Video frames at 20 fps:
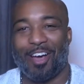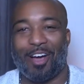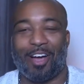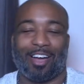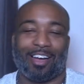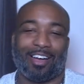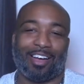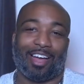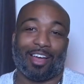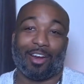
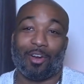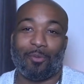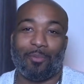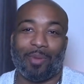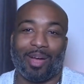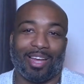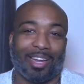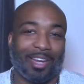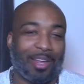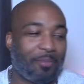I don't
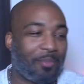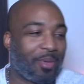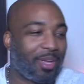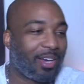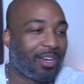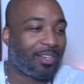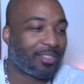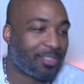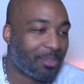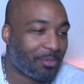mind that,
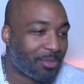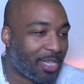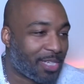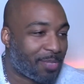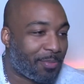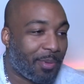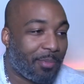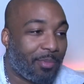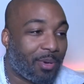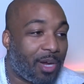man.
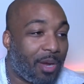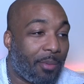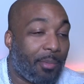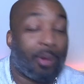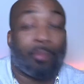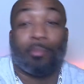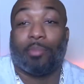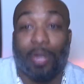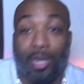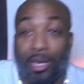Sometimes people come
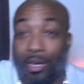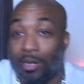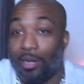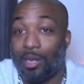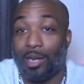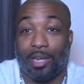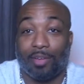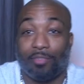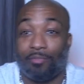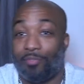up and
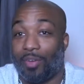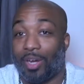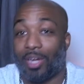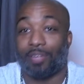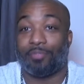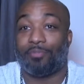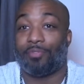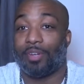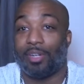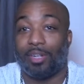I
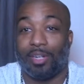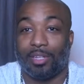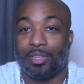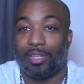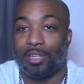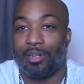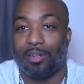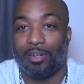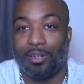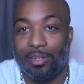could feel that
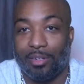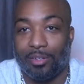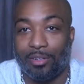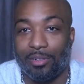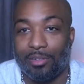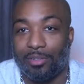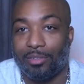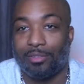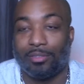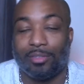they're a
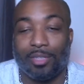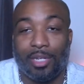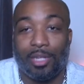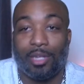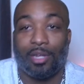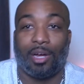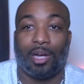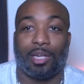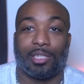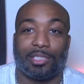little
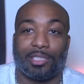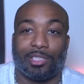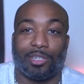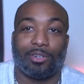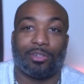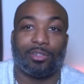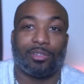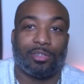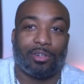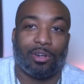
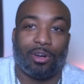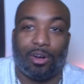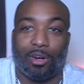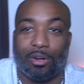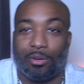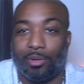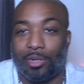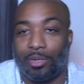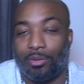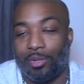uncertain or
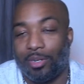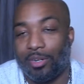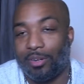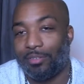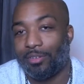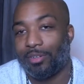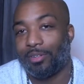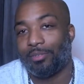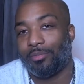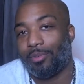awkward or
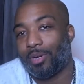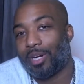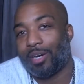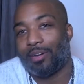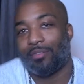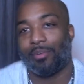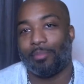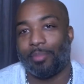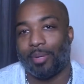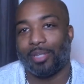whatever.
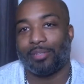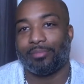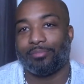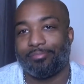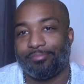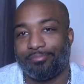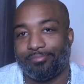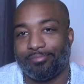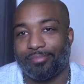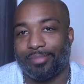Whatever, man.
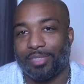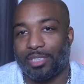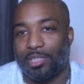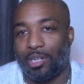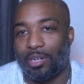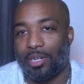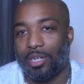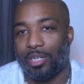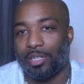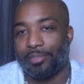It's
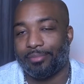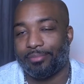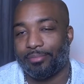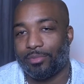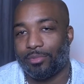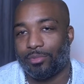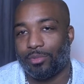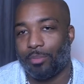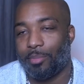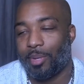all good.
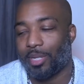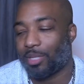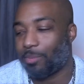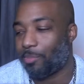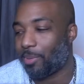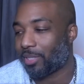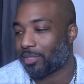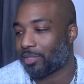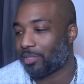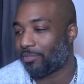We'll make the
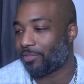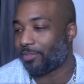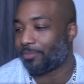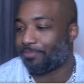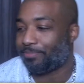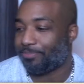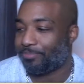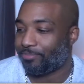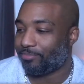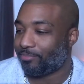best of it.
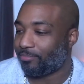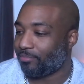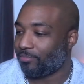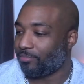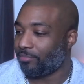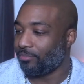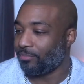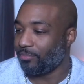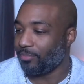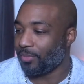
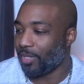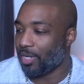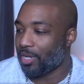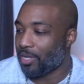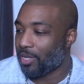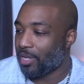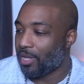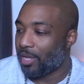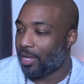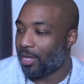
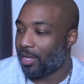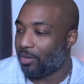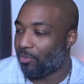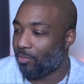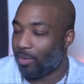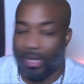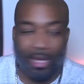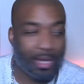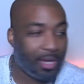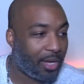
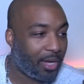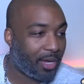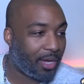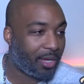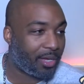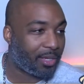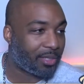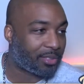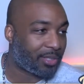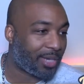Anyway,
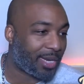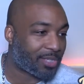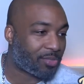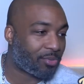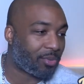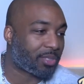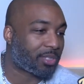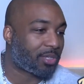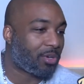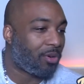so that's
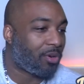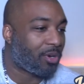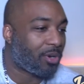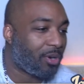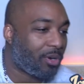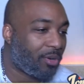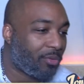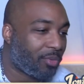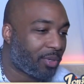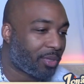what's going
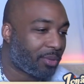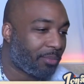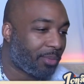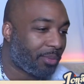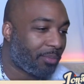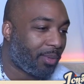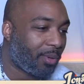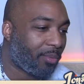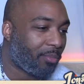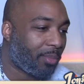on with
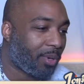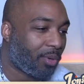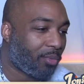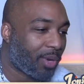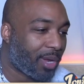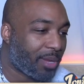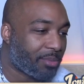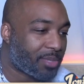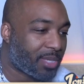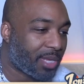my
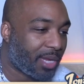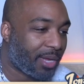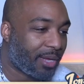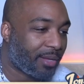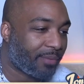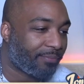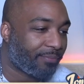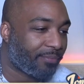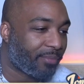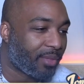website.